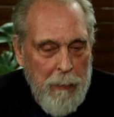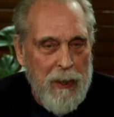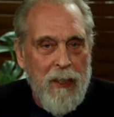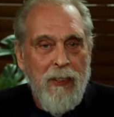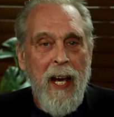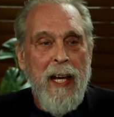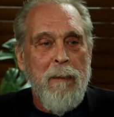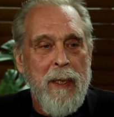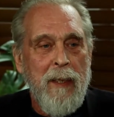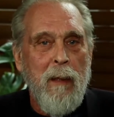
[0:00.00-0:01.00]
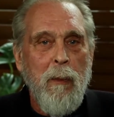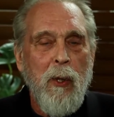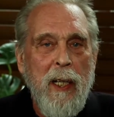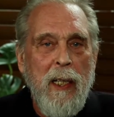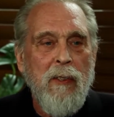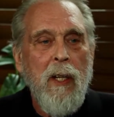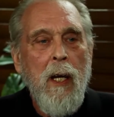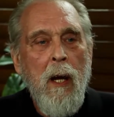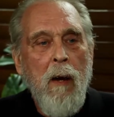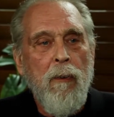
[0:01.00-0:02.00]
mean, this guy had been in the Marines
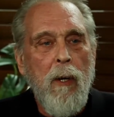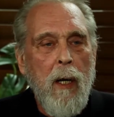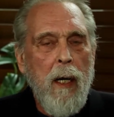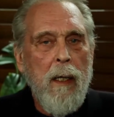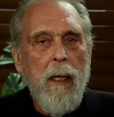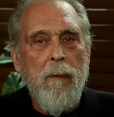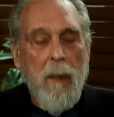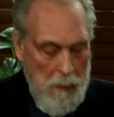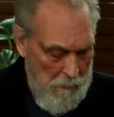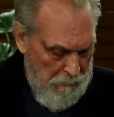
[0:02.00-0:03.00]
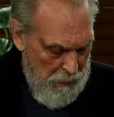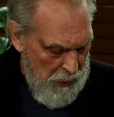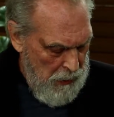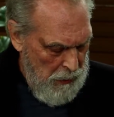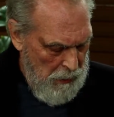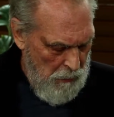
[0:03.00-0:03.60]
for a very.